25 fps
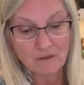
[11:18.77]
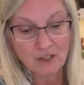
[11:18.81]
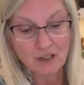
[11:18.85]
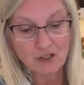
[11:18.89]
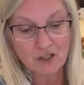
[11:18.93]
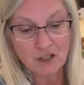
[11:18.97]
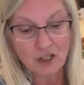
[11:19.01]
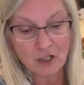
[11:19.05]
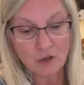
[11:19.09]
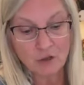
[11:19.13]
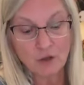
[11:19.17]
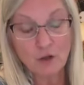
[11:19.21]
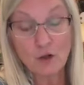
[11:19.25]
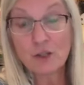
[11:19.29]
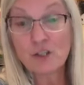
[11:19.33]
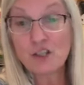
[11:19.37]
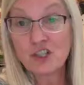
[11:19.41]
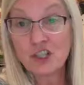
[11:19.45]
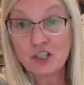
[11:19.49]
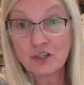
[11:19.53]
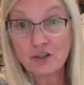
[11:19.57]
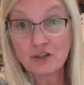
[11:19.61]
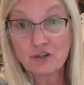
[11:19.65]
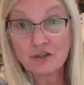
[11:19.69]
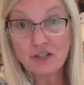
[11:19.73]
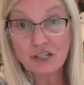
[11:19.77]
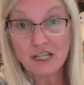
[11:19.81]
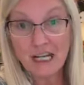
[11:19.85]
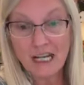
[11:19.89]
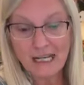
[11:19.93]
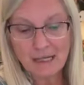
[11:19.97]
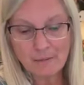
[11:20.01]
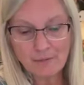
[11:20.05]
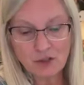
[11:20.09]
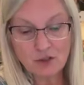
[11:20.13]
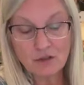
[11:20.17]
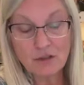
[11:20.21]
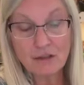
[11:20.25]
So, or ginger
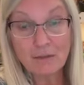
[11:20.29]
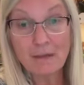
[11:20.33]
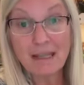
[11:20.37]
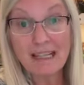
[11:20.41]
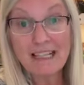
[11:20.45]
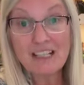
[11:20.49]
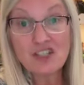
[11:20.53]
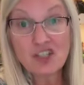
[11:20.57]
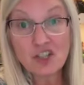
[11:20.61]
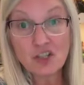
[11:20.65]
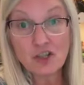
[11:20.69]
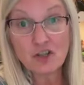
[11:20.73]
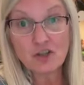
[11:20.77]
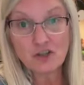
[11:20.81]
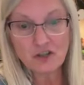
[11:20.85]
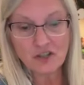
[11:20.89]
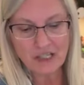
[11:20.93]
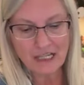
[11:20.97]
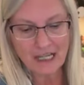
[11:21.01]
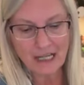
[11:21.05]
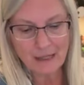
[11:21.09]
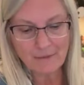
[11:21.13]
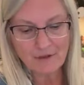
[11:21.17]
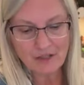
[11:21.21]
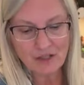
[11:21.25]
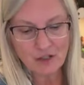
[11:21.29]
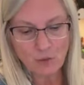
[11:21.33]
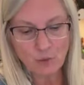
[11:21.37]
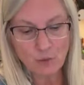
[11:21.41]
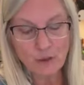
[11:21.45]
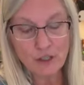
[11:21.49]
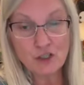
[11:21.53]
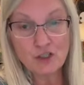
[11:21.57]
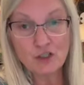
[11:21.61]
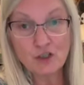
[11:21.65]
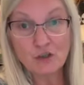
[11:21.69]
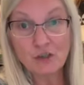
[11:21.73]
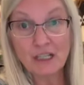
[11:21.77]
snaps, you can make ginger snaps. So
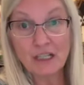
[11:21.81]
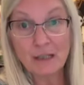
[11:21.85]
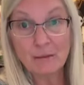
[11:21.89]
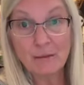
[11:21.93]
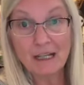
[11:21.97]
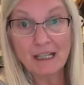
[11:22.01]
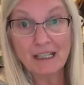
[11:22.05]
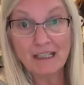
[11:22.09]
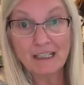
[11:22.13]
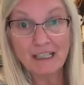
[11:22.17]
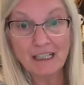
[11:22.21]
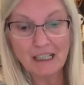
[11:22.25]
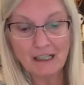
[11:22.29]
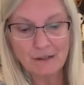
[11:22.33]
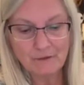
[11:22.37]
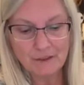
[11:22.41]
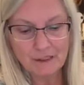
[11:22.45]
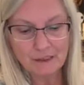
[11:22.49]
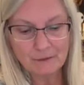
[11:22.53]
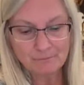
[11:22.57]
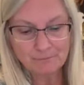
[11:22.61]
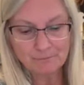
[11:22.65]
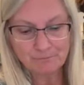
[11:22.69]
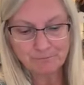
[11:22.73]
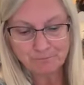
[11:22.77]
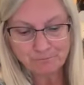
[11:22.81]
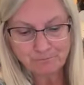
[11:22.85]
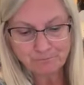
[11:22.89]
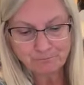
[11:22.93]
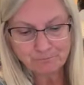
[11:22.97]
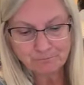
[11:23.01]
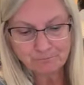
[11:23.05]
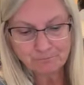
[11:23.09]
once you get them out of the oven,